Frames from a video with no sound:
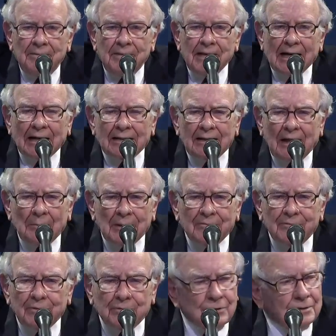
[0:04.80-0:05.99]
the economic
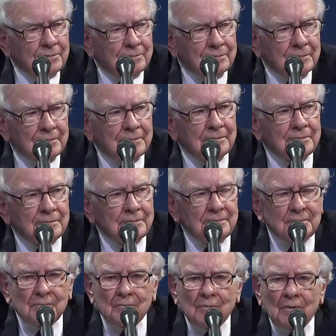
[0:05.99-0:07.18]
future
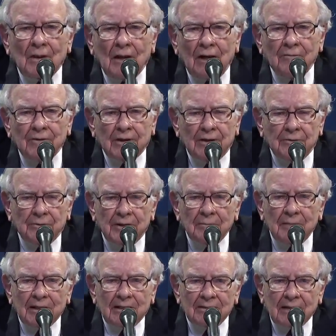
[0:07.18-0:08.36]
of the country,
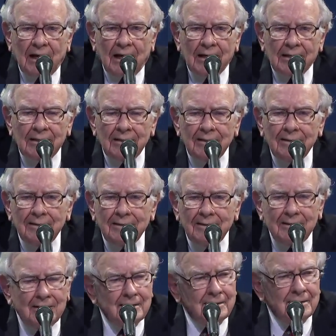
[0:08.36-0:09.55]
because I
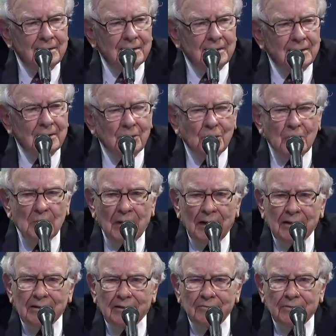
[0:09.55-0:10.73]

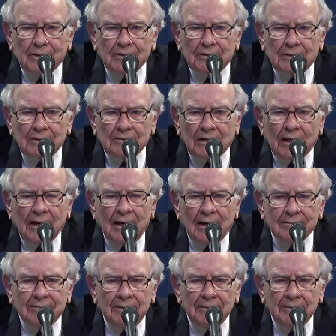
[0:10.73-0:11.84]
remain convinced, as I